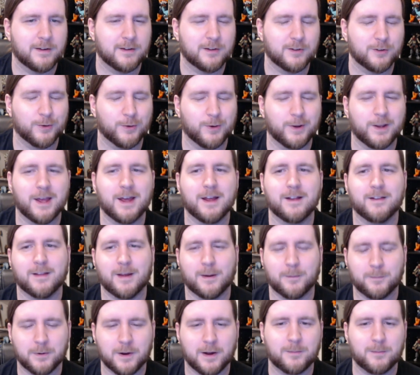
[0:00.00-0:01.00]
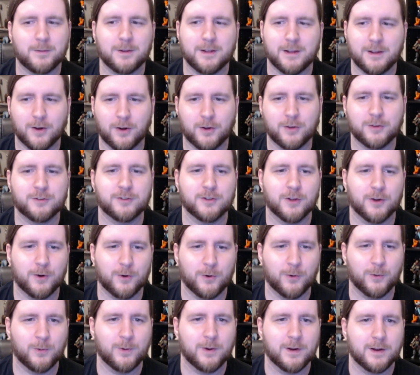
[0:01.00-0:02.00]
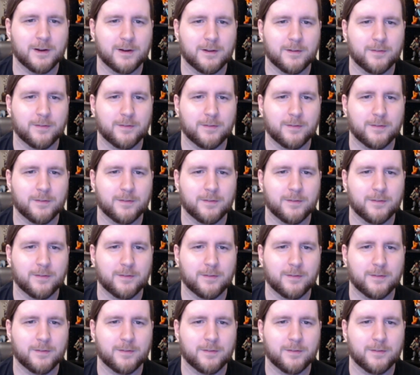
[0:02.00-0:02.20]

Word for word: So again, that probably also